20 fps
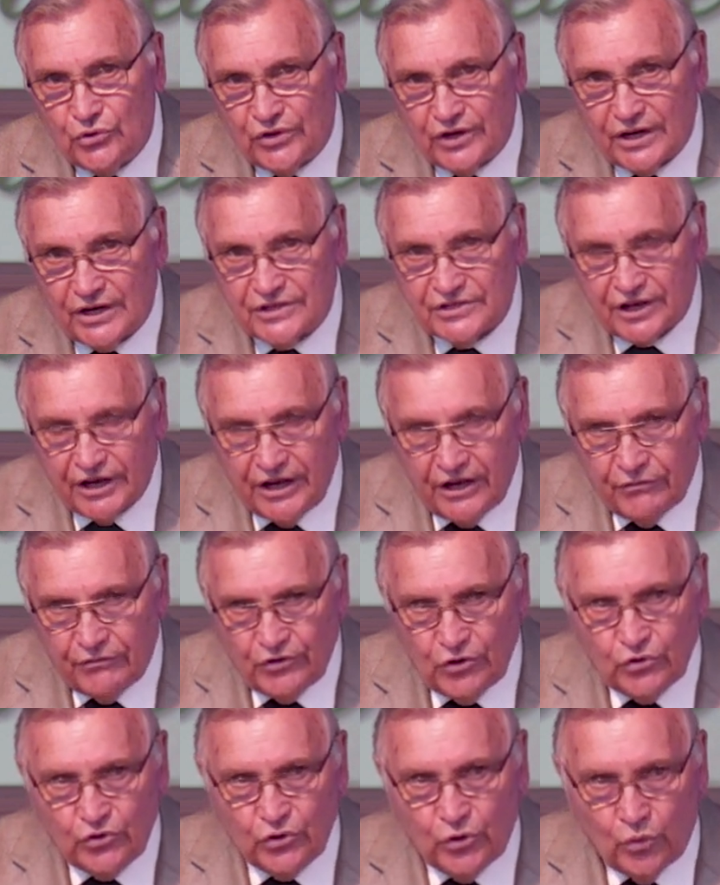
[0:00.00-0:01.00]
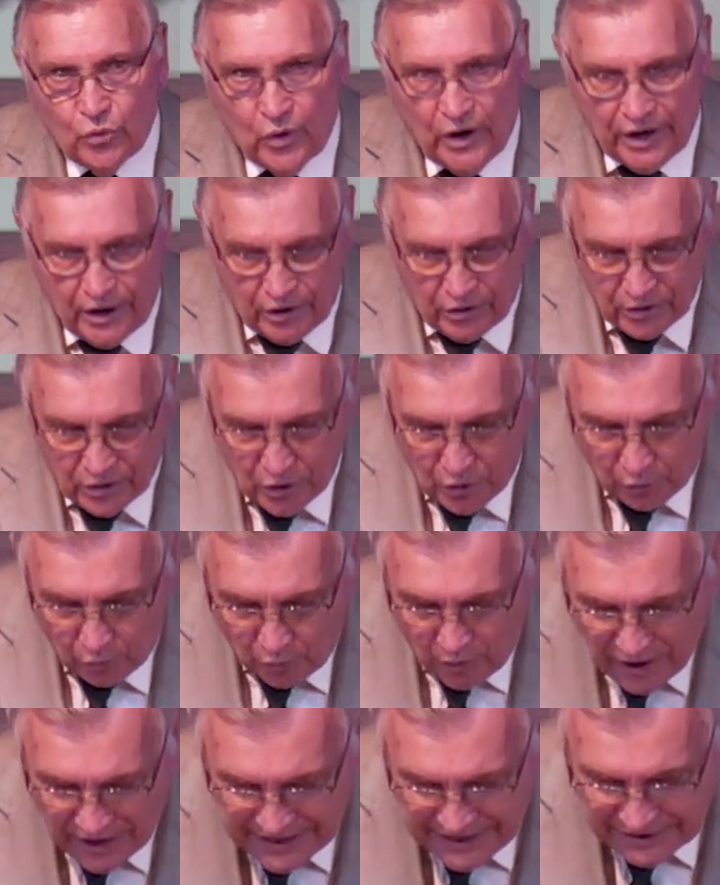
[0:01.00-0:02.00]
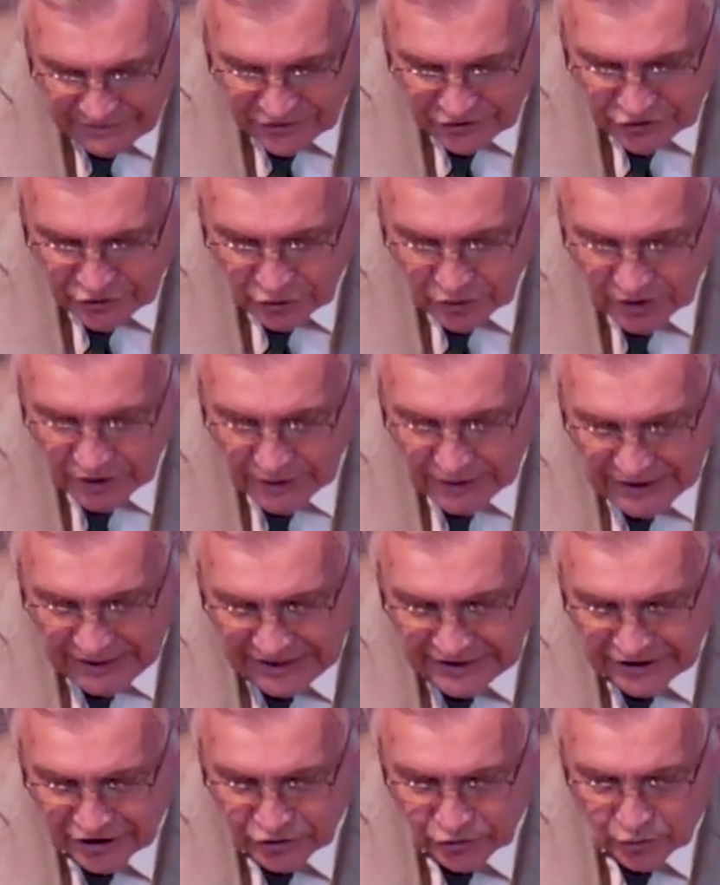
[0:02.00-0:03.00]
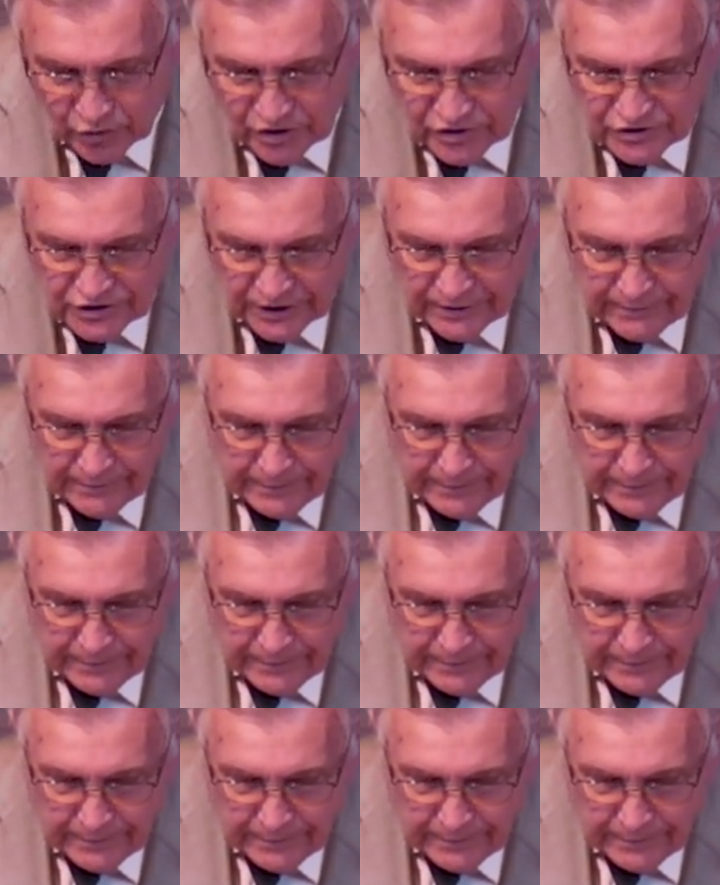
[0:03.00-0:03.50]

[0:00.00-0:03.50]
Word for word: this if you do well? Why haven't you? In other words,